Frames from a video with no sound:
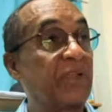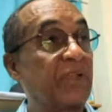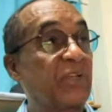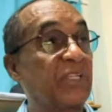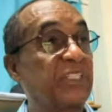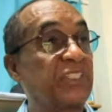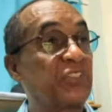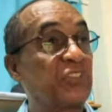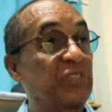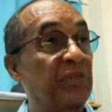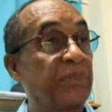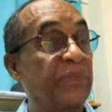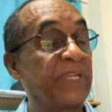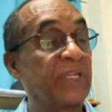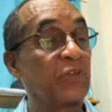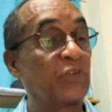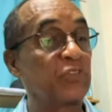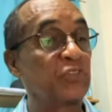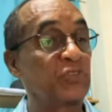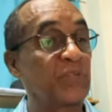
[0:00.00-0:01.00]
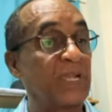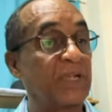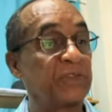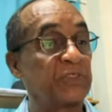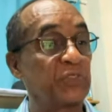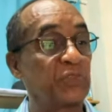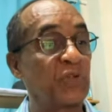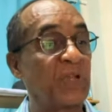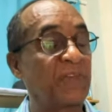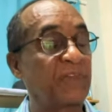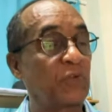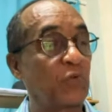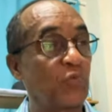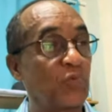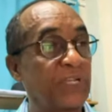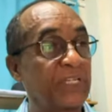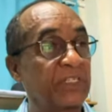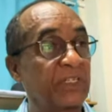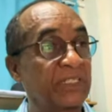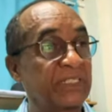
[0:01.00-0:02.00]
continue to make those drives. You don't have to
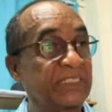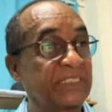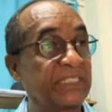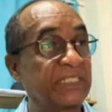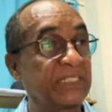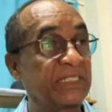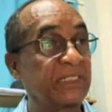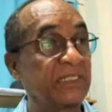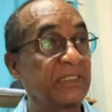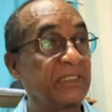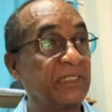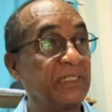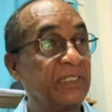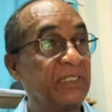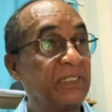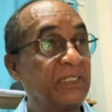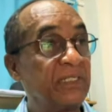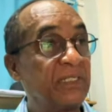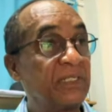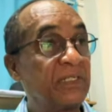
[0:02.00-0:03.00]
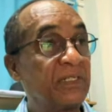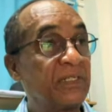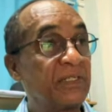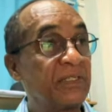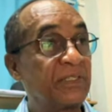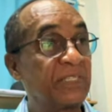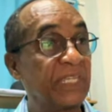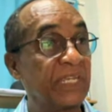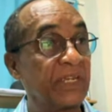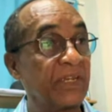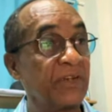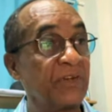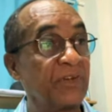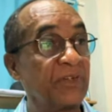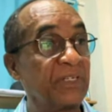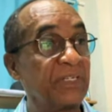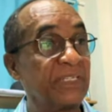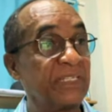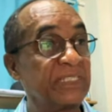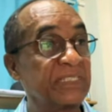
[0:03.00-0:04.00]
wait until
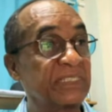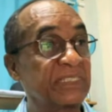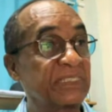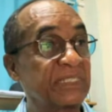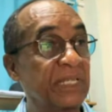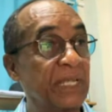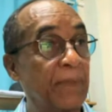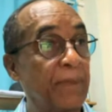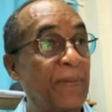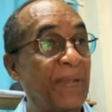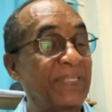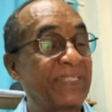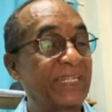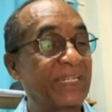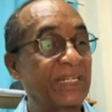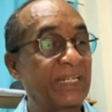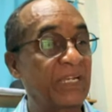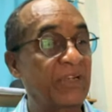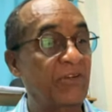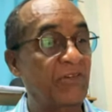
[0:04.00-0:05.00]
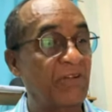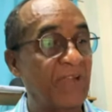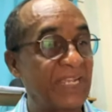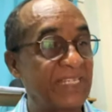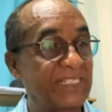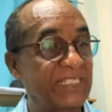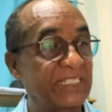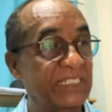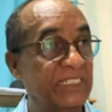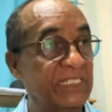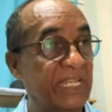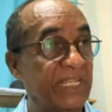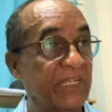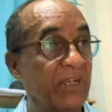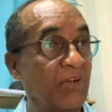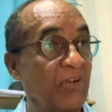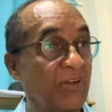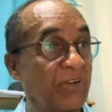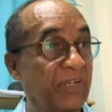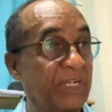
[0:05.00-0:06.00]
there is a particular crisis like
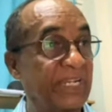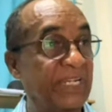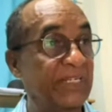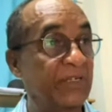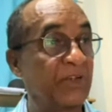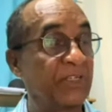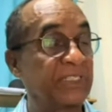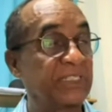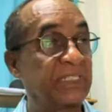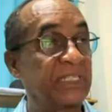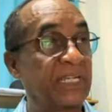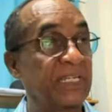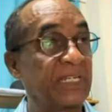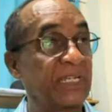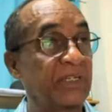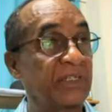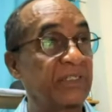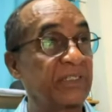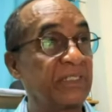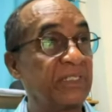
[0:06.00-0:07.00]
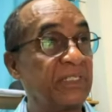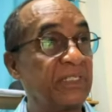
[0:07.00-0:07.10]
a hurricane or anything like that.